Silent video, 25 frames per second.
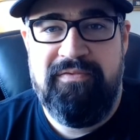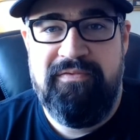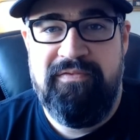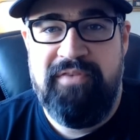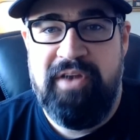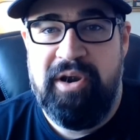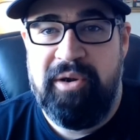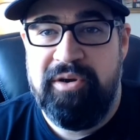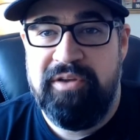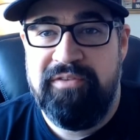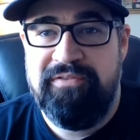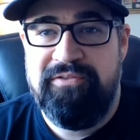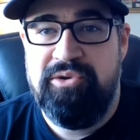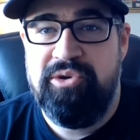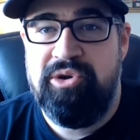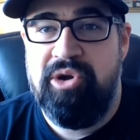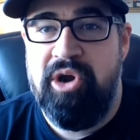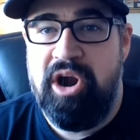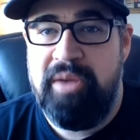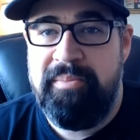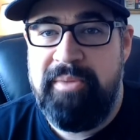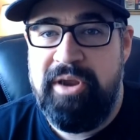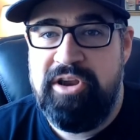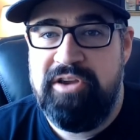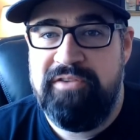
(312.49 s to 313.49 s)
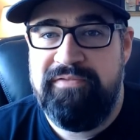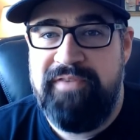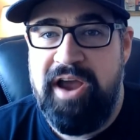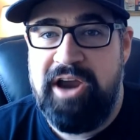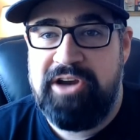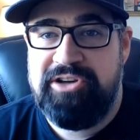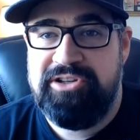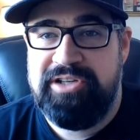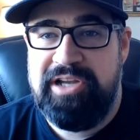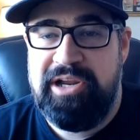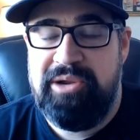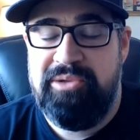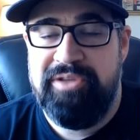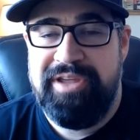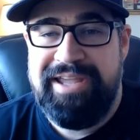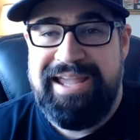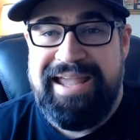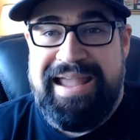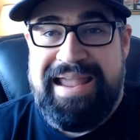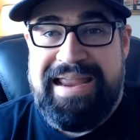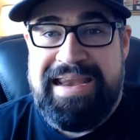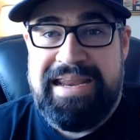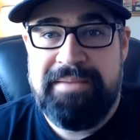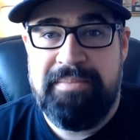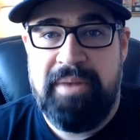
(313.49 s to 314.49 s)
Very few card manufacturers. I don't think
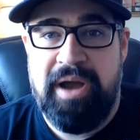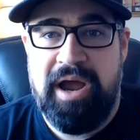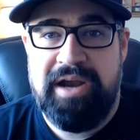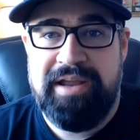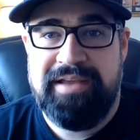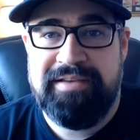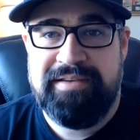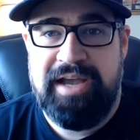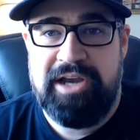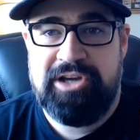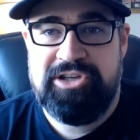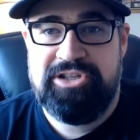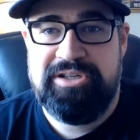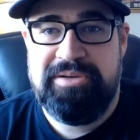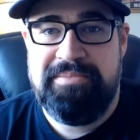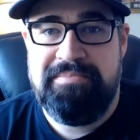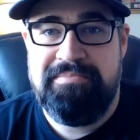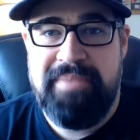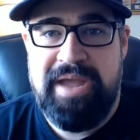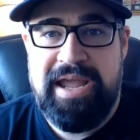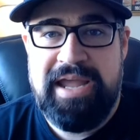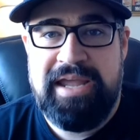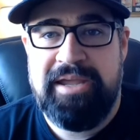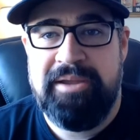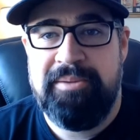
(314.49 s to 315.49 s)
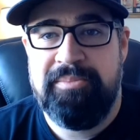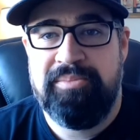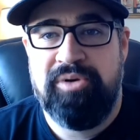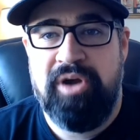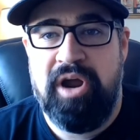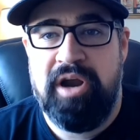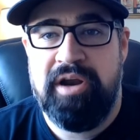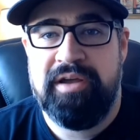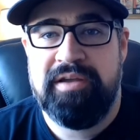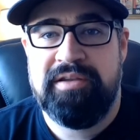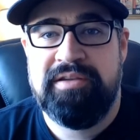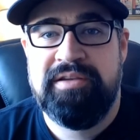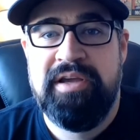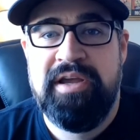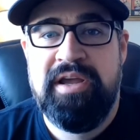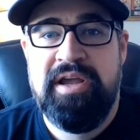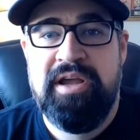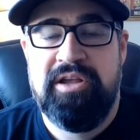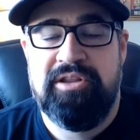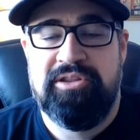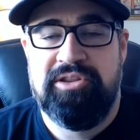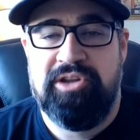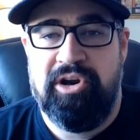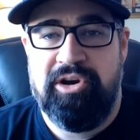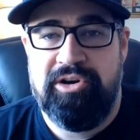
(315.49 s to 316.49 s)
anybody's actually making product
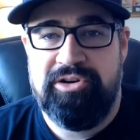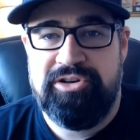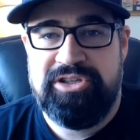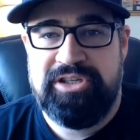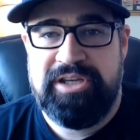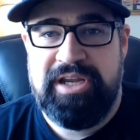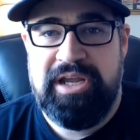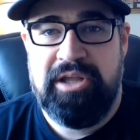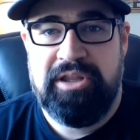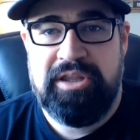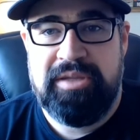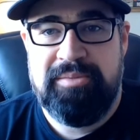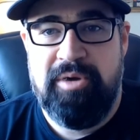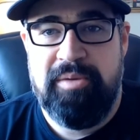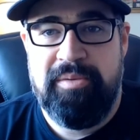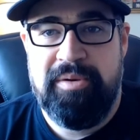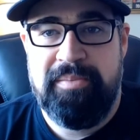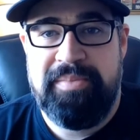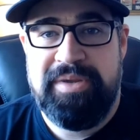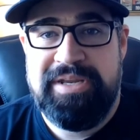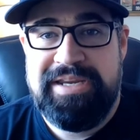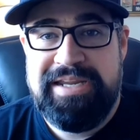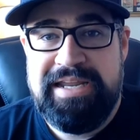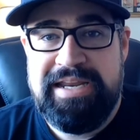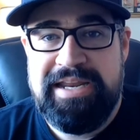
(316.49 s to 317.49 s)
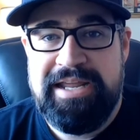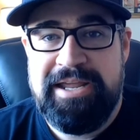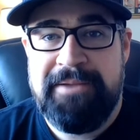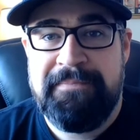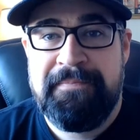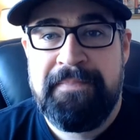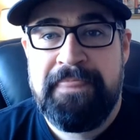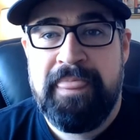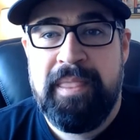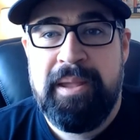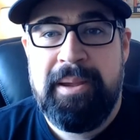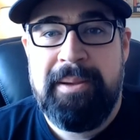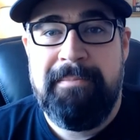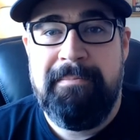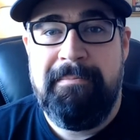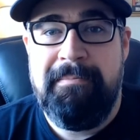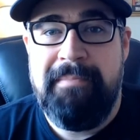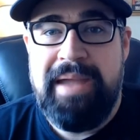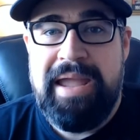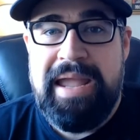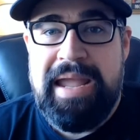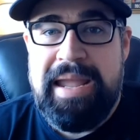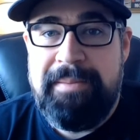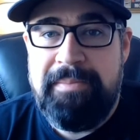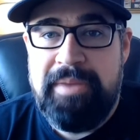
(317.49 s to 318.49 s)
large scale at the moment. Panini
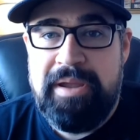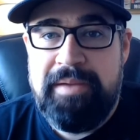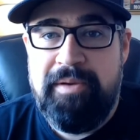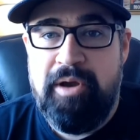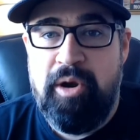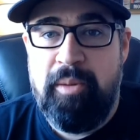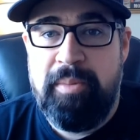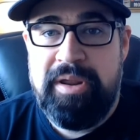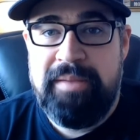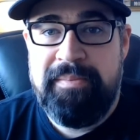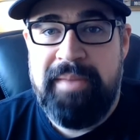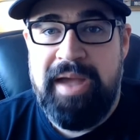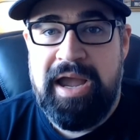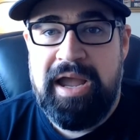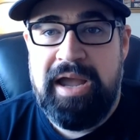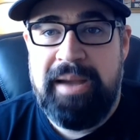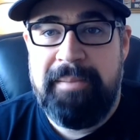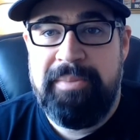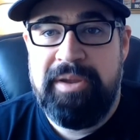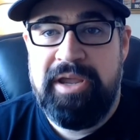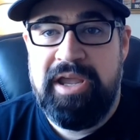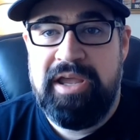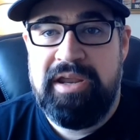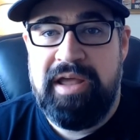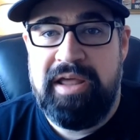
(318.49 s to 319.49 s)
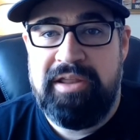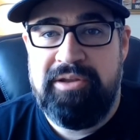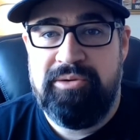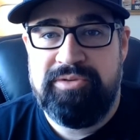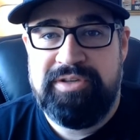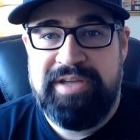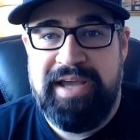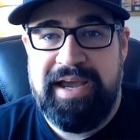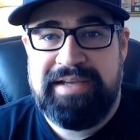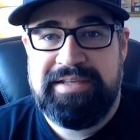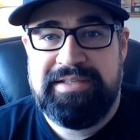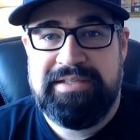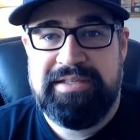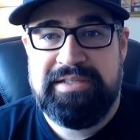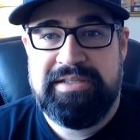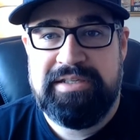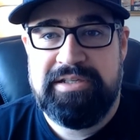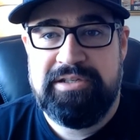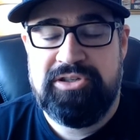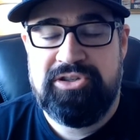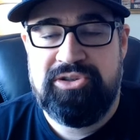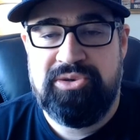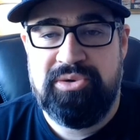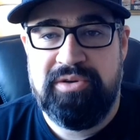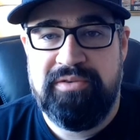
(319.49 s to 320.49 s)
may be opening back up again. I know Texas
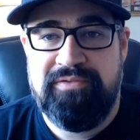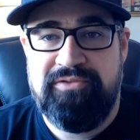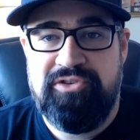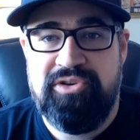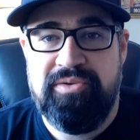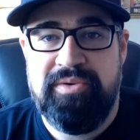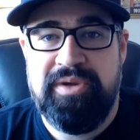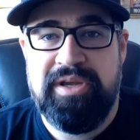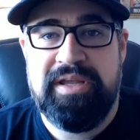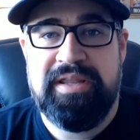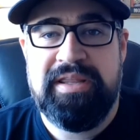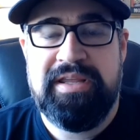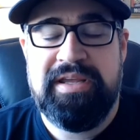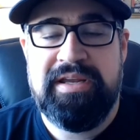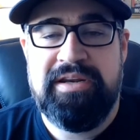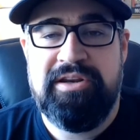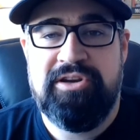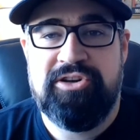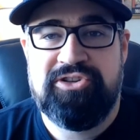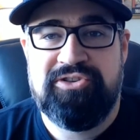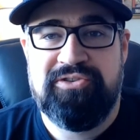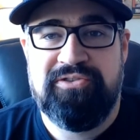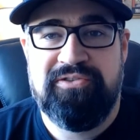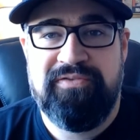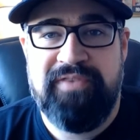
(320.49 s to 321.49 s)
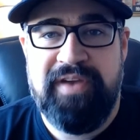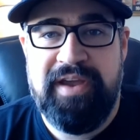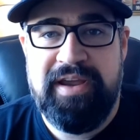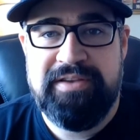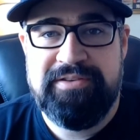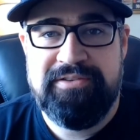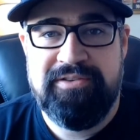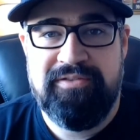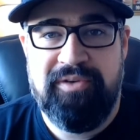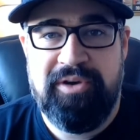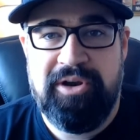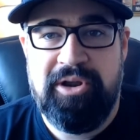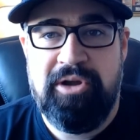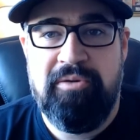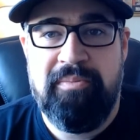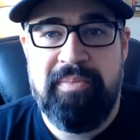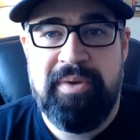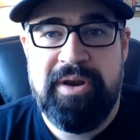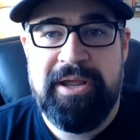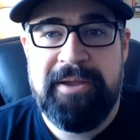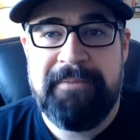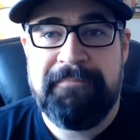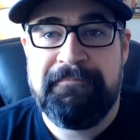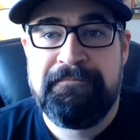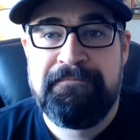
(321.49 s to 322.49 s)
is sort of doing the initial phase of
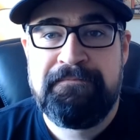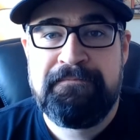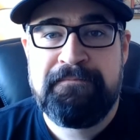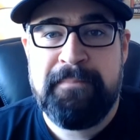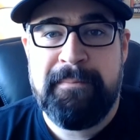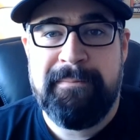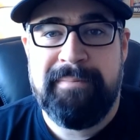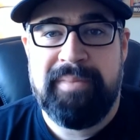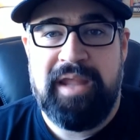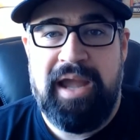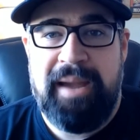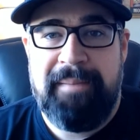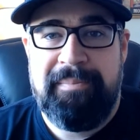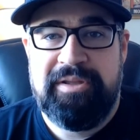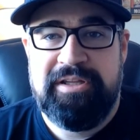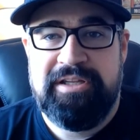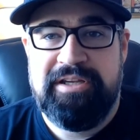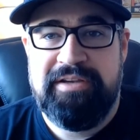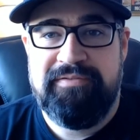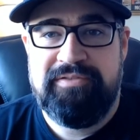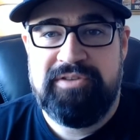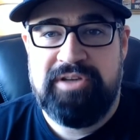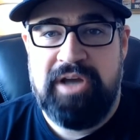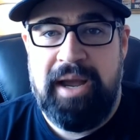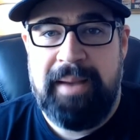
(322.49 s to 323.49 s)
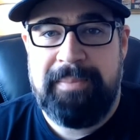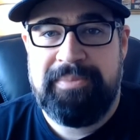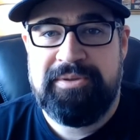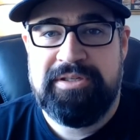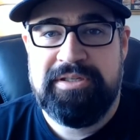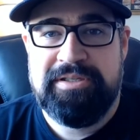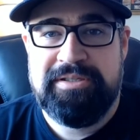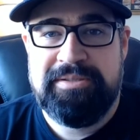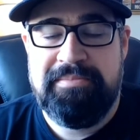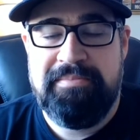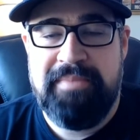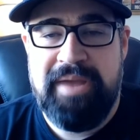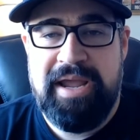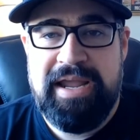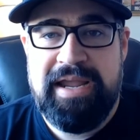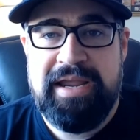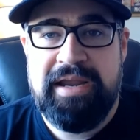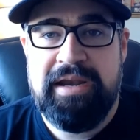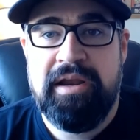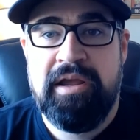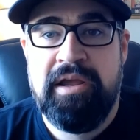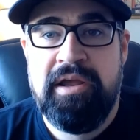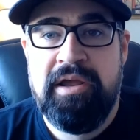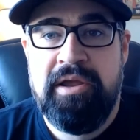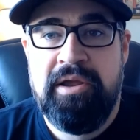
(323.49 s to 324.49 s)
reopening. I believe Topps'
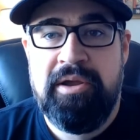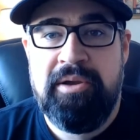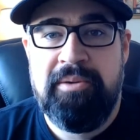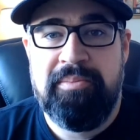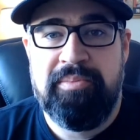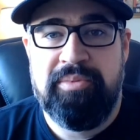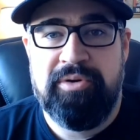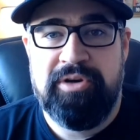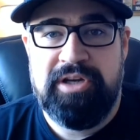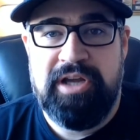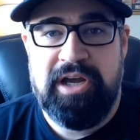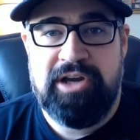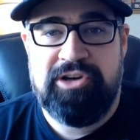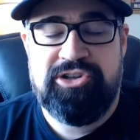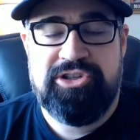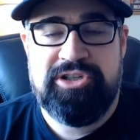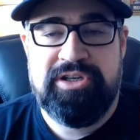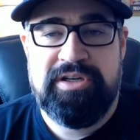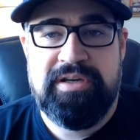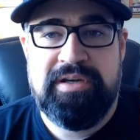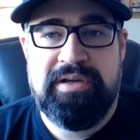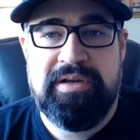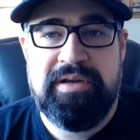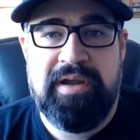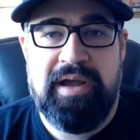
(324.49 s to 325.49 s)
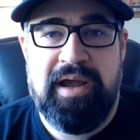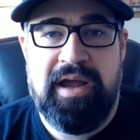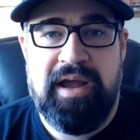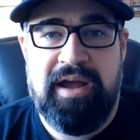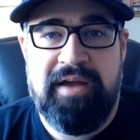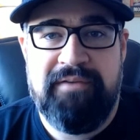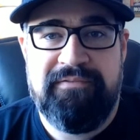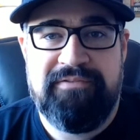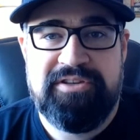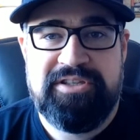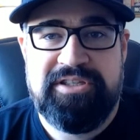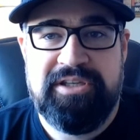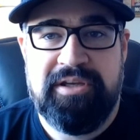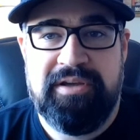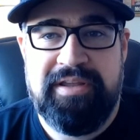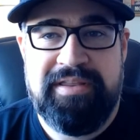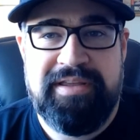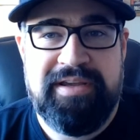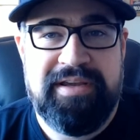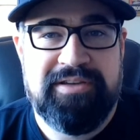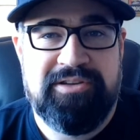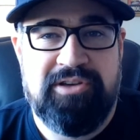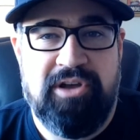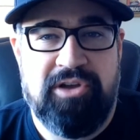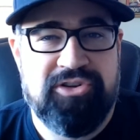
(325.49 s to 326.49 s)
main production facility, I
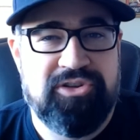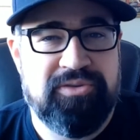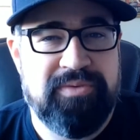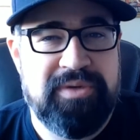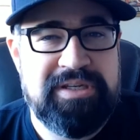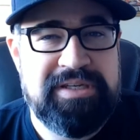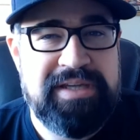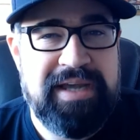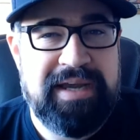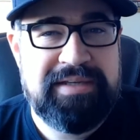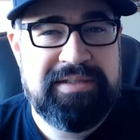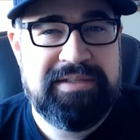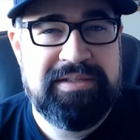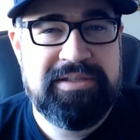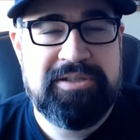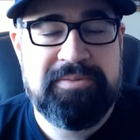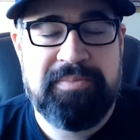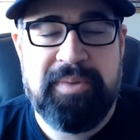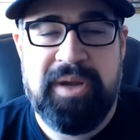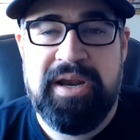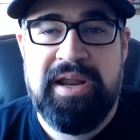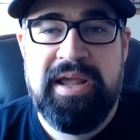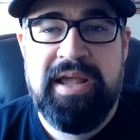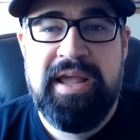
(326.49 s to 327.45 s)
think, is also in Texas. But